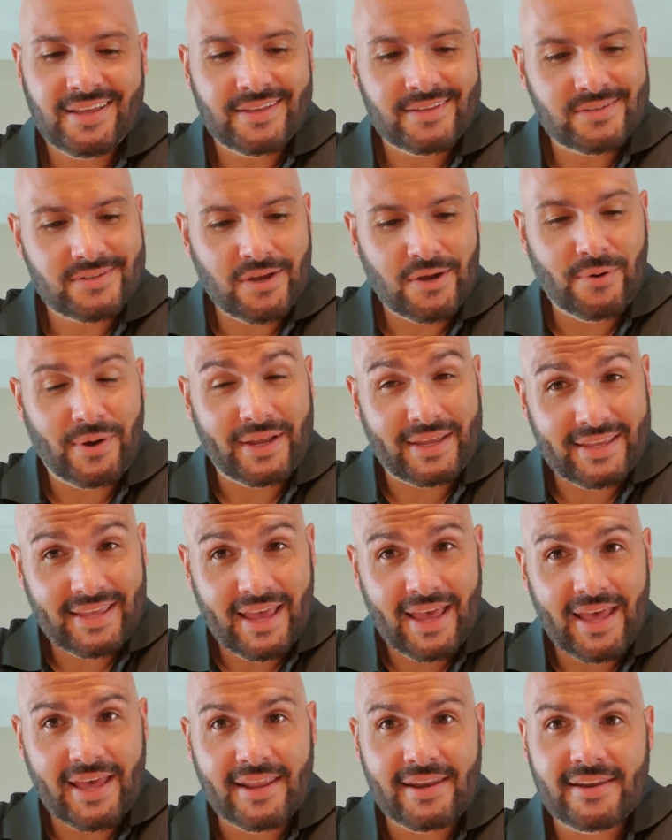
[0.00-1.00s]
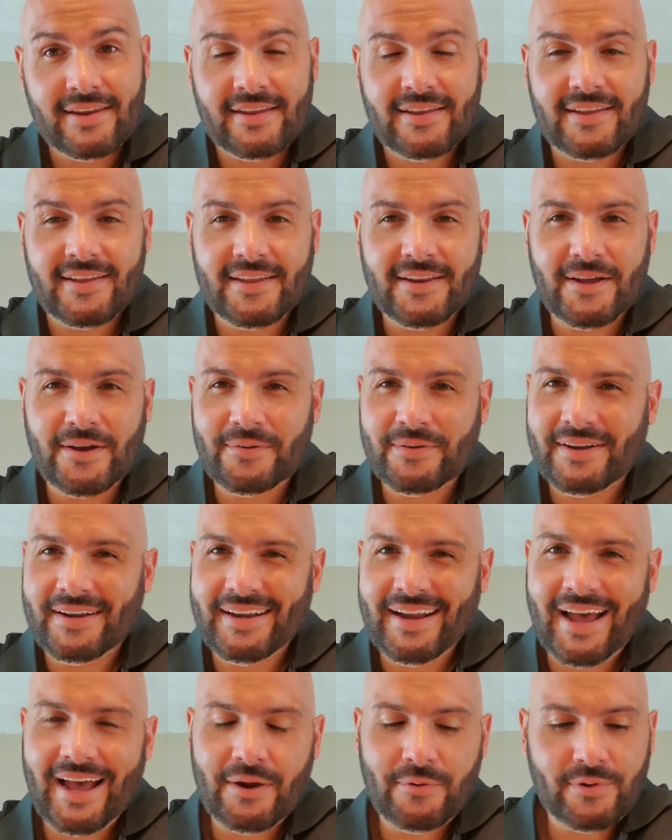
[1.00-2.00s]
So again, you know,
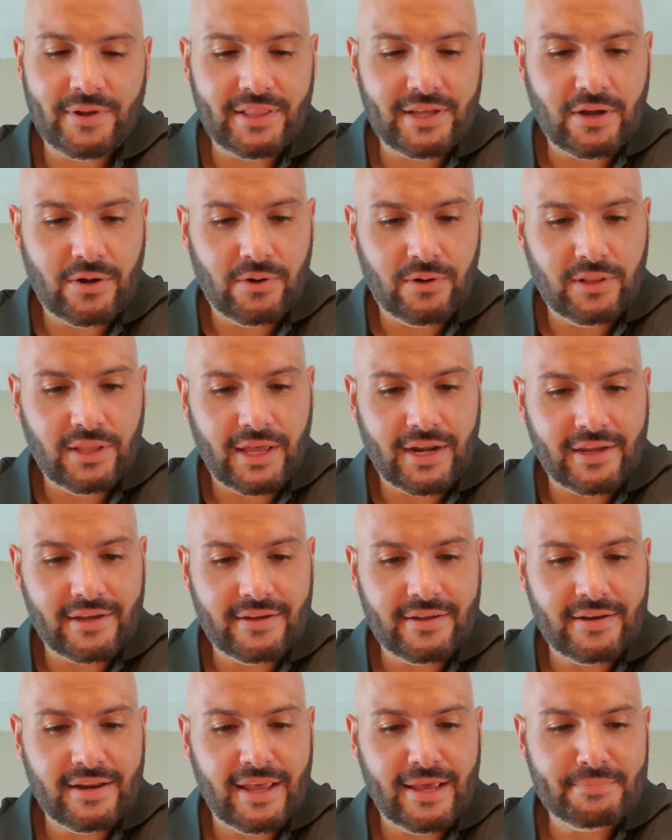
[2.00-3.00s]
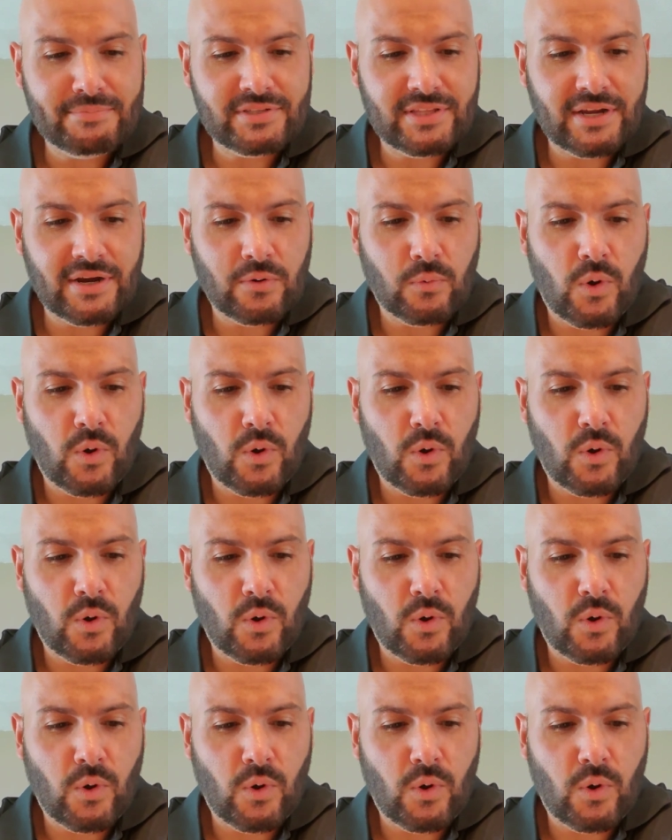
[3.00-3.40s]
not really a whole lot of good names there.